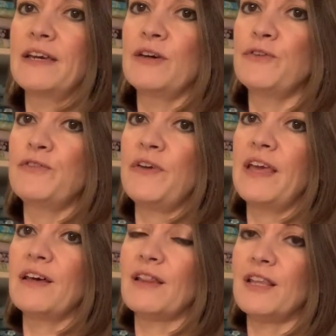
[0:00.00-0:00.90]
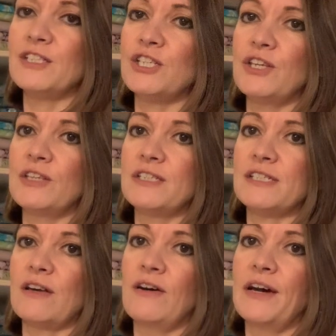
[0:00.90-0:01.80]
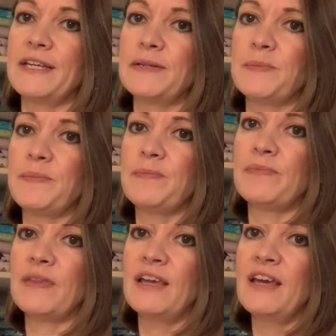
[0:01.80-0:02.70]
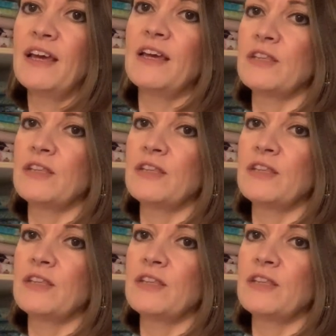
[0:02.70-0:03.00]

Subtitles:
feel to the design. The